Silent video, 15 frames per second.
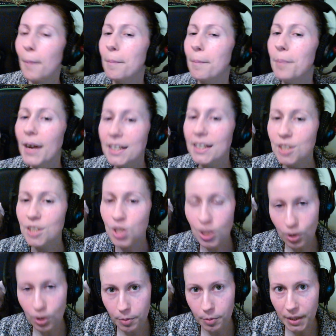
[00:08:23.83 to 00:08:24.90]
but she
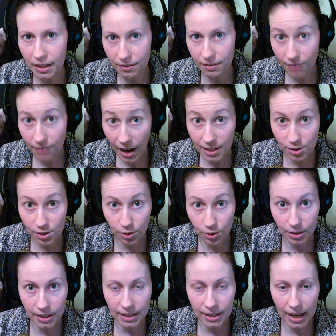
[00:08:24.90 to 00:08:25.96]
could be an advisor
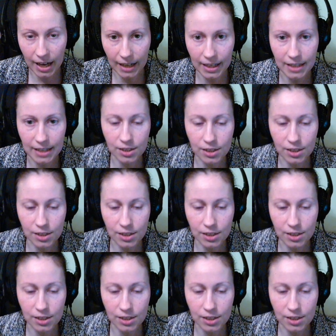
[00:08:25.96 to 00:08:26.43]
in that case.